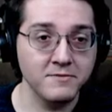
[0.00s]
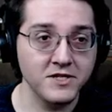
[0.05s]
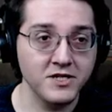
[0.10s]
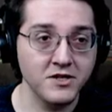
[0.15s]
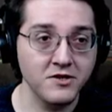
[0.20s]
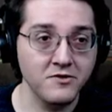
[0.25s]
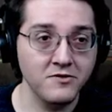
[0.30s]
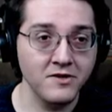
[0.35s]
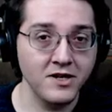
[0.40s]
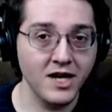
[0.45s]

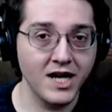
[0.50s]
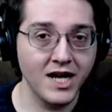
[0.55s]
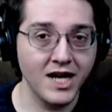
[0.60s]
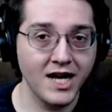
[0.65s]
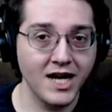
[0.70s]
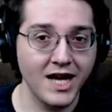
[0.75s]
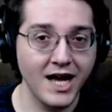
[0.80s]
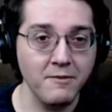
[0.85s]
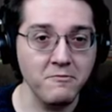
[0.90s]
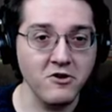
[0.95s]
soon.
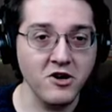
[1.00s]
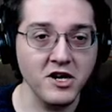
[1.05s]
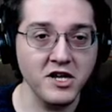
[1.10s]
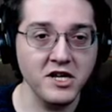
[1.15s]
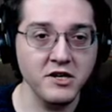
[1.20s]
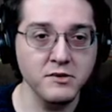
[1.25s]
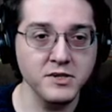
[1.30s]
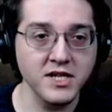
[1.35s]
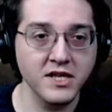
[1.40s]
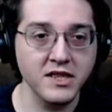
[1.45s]
Uh, I'm going to
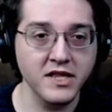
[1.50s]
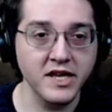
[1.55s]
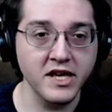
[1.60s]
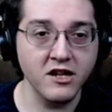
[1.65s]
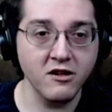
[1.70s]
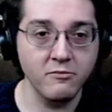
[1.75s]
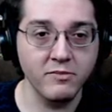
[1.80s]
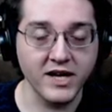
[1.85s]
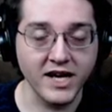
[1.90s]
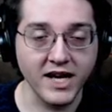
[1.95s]
use a
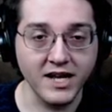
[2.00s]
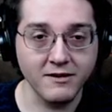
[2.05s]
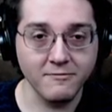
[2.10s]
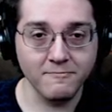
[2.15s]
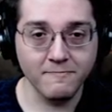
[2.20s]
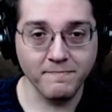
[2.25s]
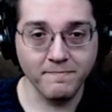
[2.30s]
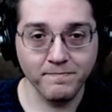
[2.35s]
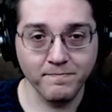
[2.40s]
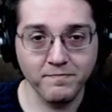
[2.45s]
little bit
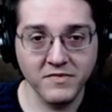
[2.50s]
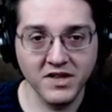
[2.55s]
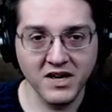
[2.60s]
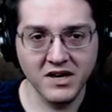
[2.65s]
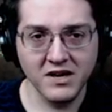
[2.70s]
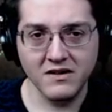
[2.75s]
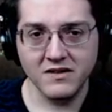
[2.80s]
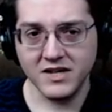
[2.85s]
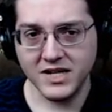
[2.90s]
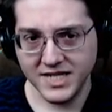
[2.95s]

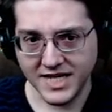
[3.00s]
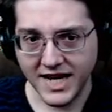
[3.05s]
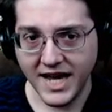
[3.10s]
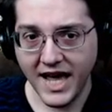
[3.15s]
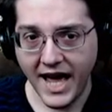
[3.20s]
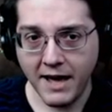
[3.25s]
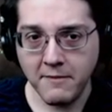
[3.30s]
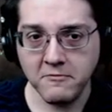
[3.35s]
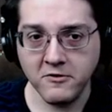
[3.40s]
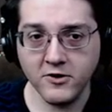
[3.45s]
because I
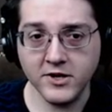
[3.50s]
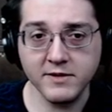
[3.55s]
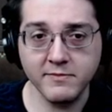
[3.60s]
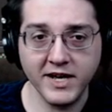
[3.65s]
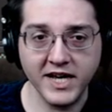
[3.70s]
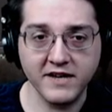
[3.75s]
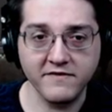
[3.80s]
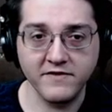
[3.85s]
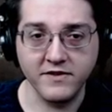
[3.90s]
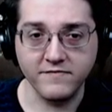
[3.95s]
am going to
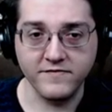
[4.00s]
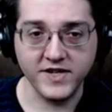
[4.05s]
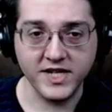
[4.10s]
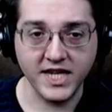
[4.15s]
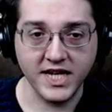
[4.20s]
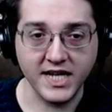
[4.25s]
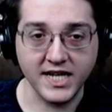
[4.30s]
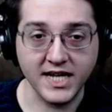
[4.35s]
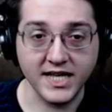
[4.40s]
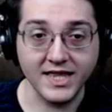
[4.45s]
make
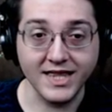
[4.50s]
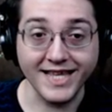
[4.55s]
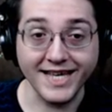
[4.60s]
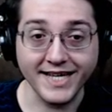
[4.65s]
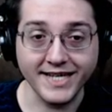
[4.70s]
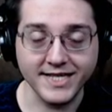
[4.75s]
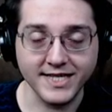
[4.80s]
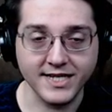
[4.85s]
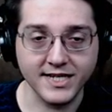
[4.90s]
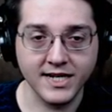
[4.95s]
15 at
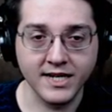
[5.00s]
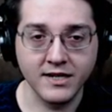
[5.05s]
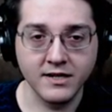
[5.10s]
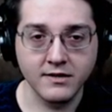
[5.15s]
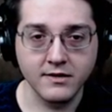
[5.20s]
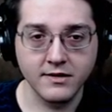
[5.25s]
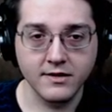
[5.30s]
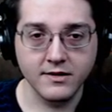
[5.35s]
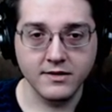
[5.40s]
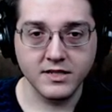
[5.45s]
least
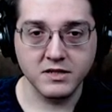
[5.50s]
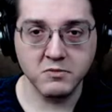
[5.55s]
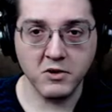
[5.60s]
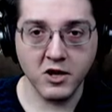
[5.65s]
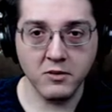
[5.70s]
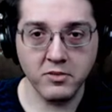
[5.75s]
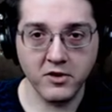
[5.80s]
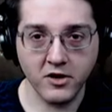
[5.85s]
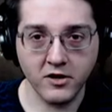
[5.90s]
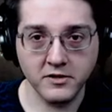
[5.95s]

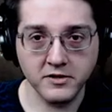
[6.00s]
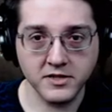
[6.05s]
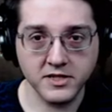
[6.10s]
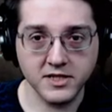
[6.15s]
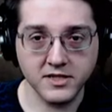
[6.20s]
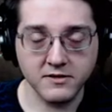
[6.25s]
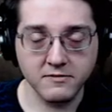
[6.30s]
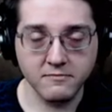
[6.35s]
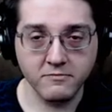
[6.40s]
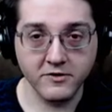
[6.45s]
small
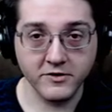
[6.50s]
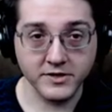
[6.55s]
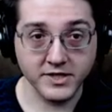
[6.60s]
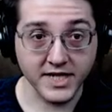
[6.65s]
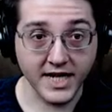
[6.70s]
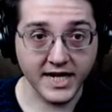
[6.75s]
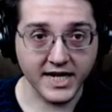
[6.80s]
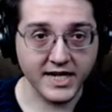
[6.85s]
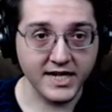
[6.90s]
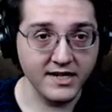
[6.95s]
parts per
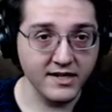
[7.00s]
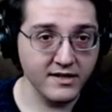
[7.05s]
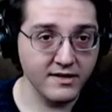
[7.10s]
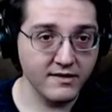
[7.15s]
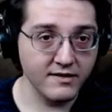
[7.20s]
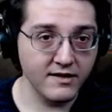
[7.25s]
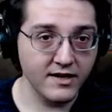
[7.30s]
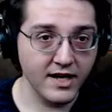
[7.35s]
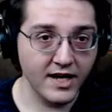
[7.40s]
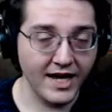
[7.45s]
second
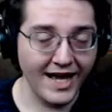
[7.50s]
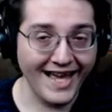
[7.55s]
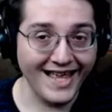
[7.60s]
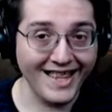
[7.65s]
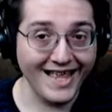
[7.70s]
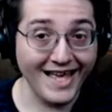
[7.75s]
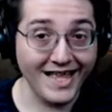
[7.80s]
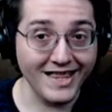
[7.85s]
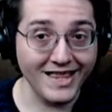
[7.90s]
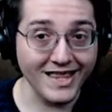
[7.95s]
uh,
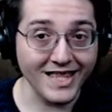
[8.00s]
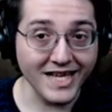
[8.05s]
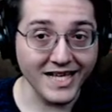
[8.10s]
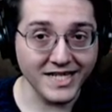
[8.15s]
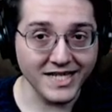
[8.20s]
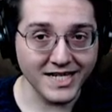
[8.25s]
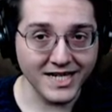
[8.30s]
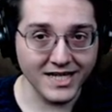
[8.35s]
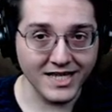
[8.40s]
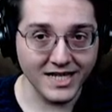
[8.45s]
at
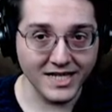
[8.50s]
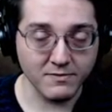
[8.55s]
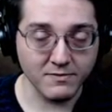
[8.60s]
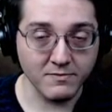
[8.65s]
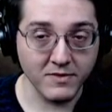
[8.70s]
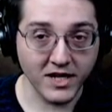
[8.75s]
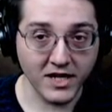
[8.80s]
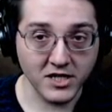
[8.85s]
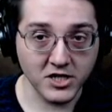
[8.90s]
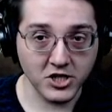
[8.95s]
least this
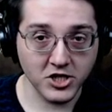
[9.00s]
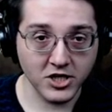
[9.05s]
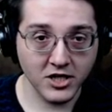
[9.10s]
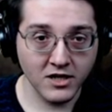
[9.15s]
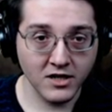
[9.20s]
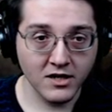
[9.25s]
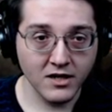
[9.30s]
much.